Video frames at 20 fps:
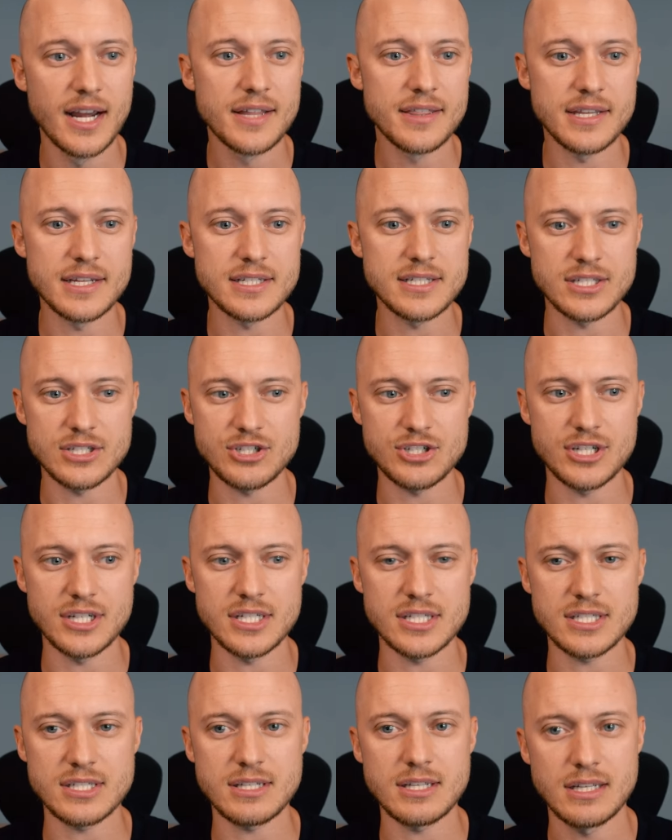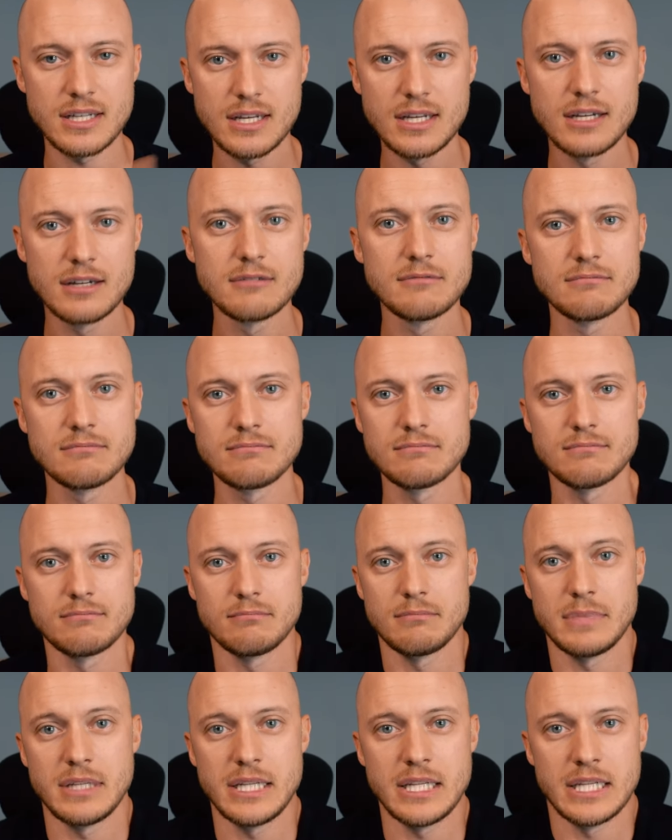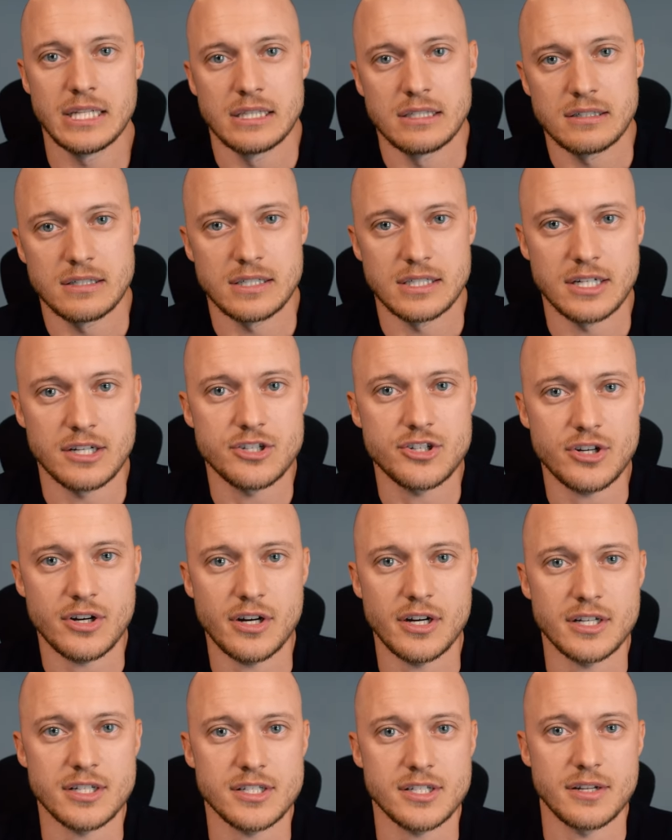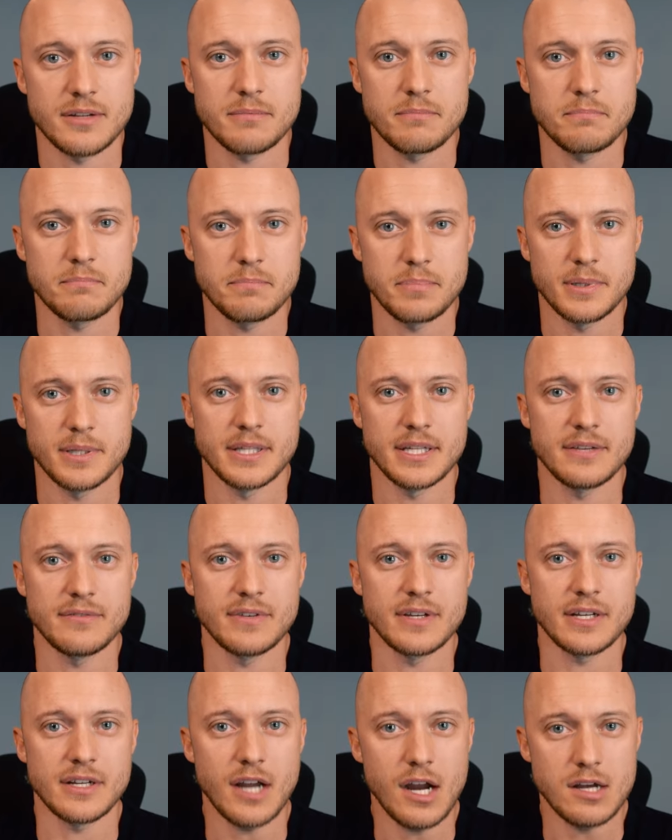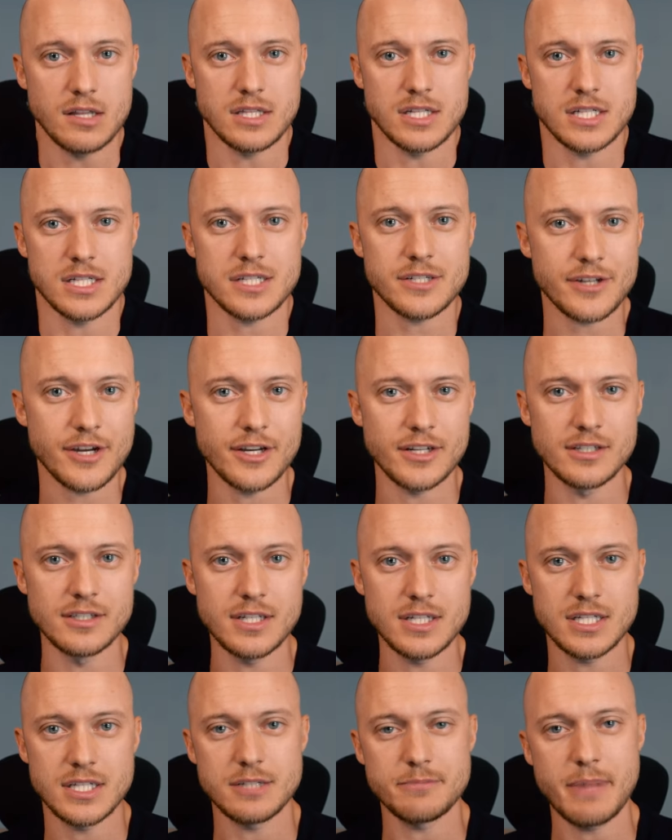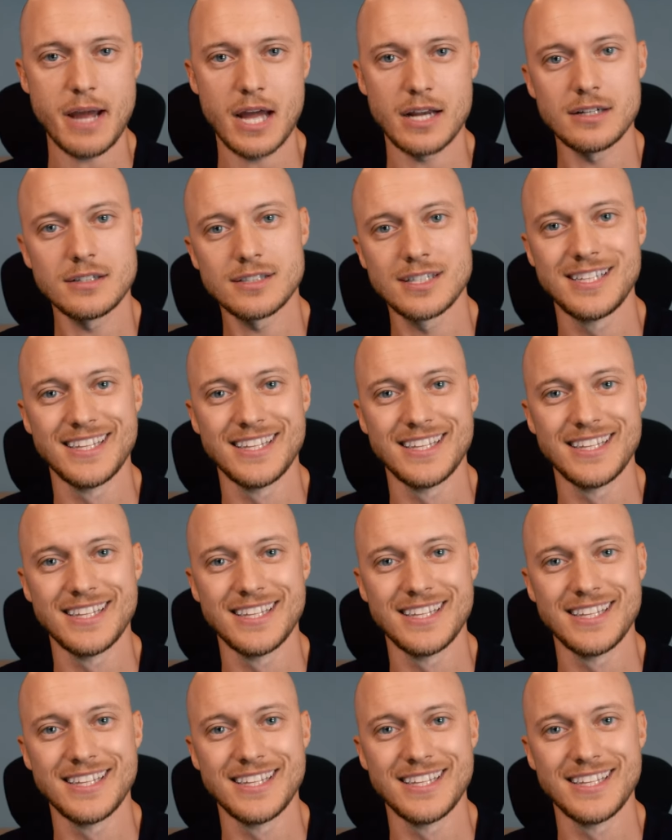This is just me looking at charts and believing, oh, this is good, this is bad.